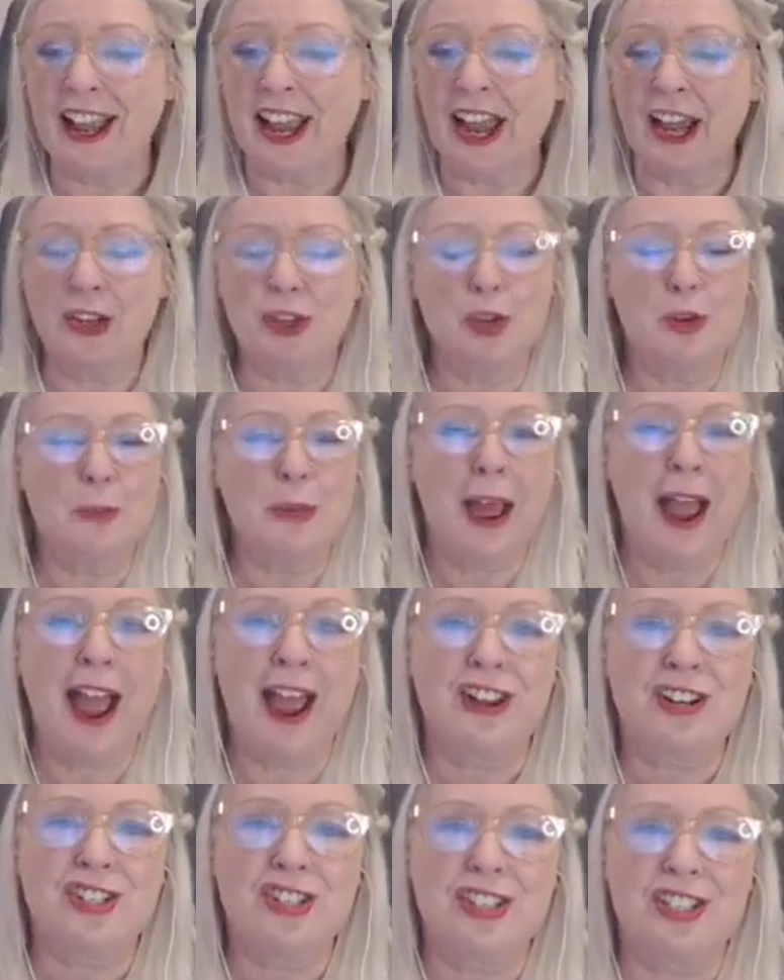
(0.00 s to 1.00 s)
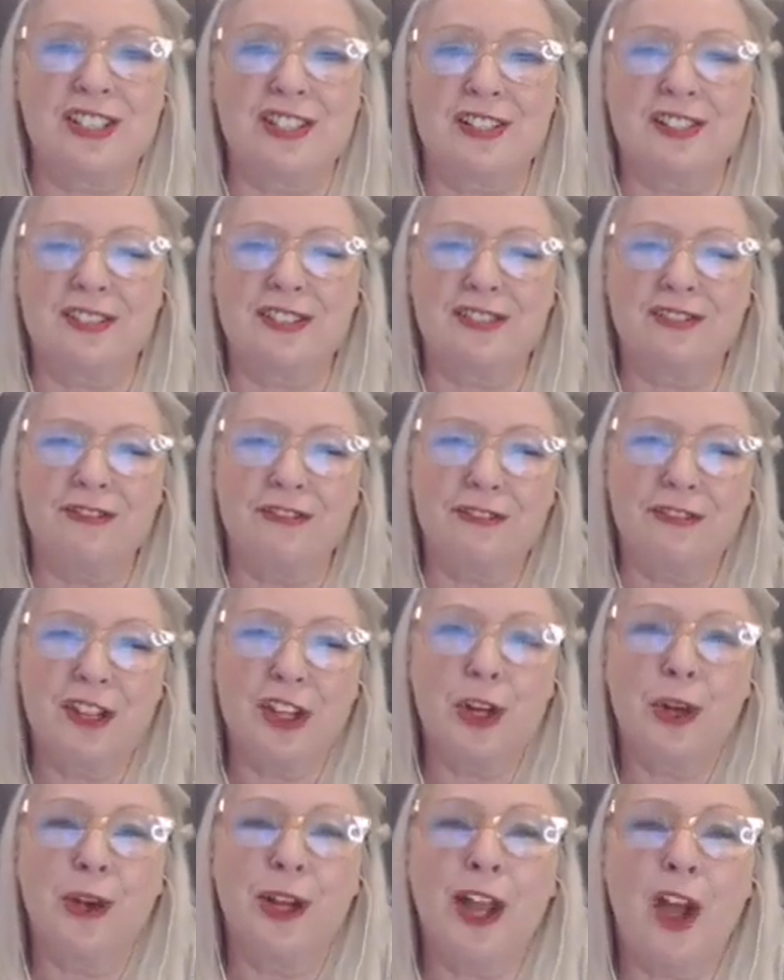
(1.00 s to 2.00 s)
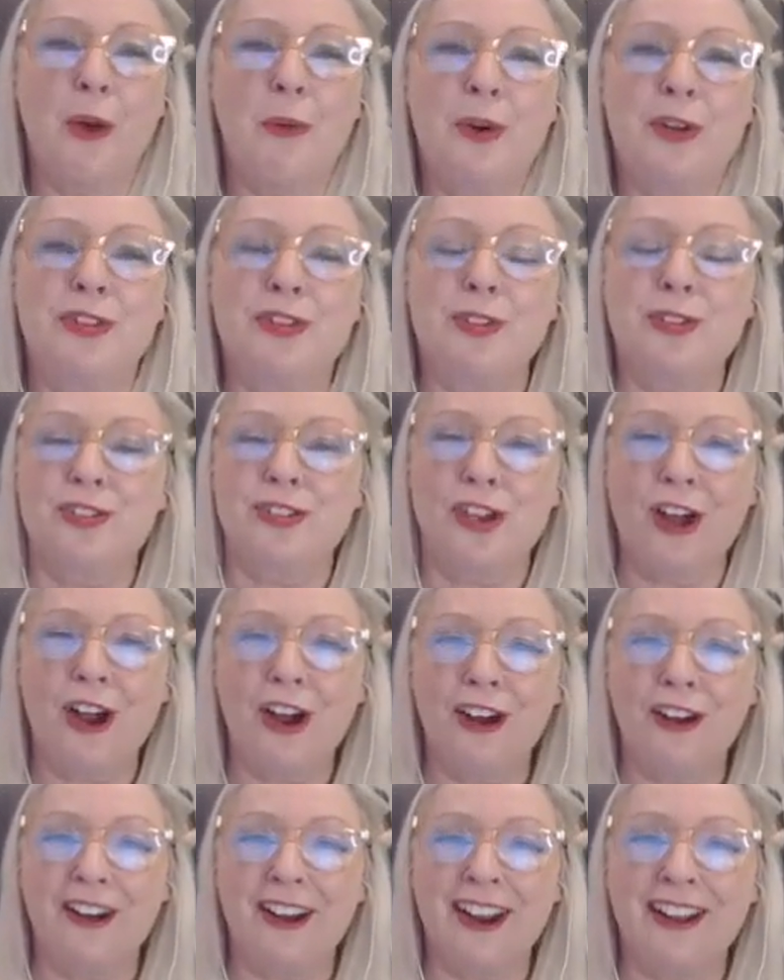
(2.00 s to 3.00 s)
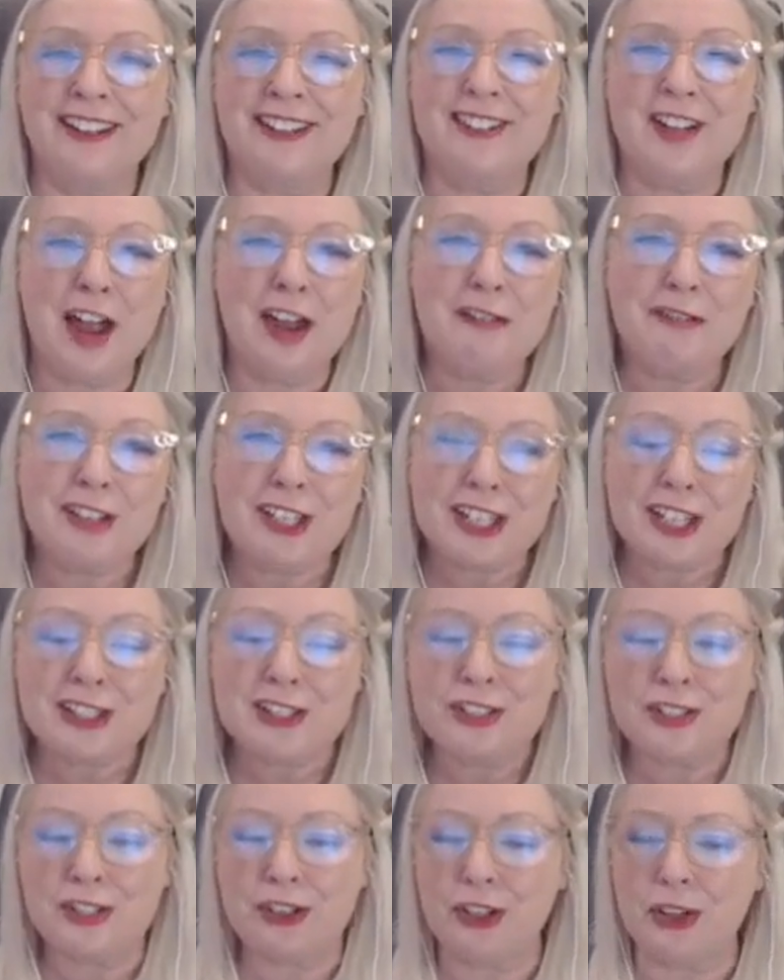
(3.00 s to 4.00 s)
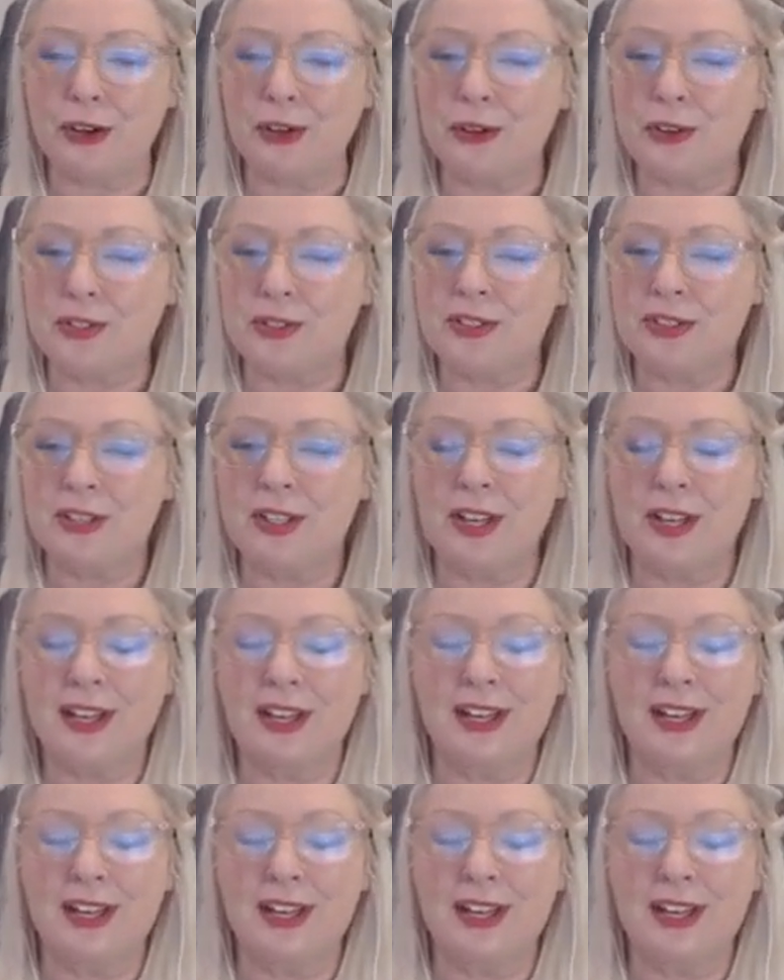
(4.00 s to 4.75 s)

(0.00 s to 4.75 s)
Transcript: and your passions and figuring out what those are and diving into those.